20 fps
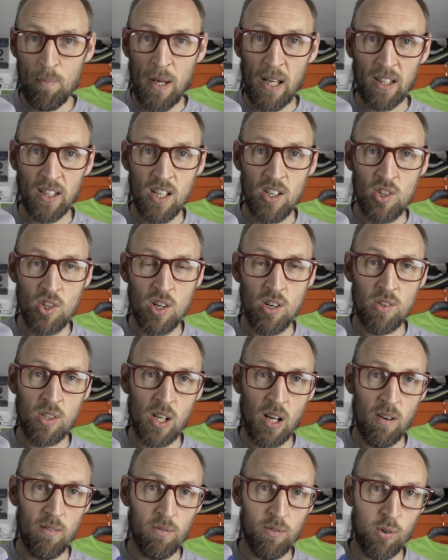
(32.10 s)
picked these shoes
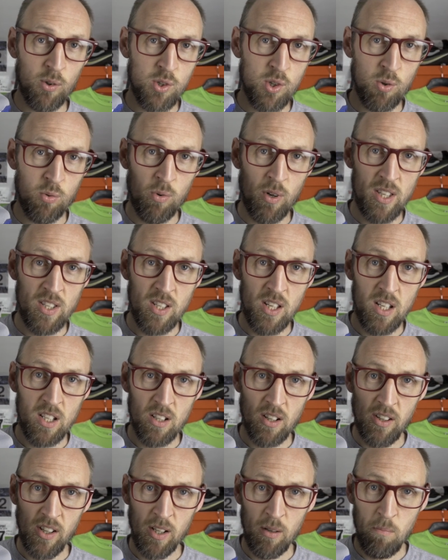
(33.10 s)
up for
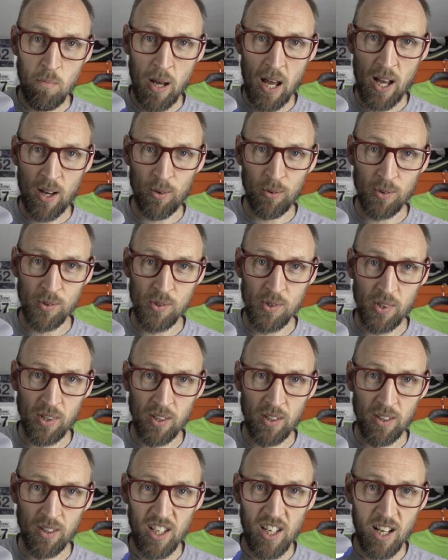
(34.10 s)

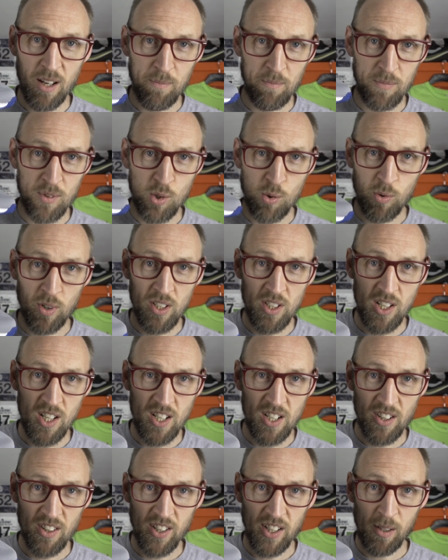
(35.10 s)
£29. Yep,
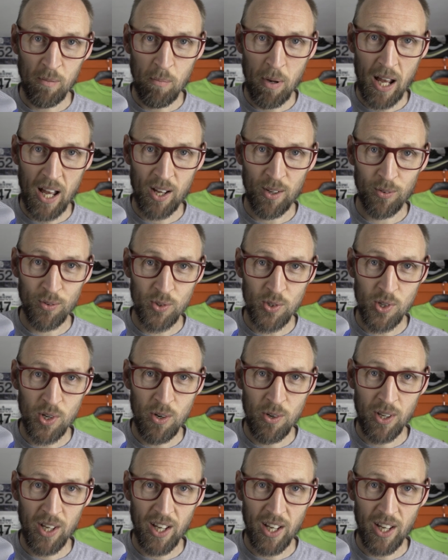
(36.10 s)
£29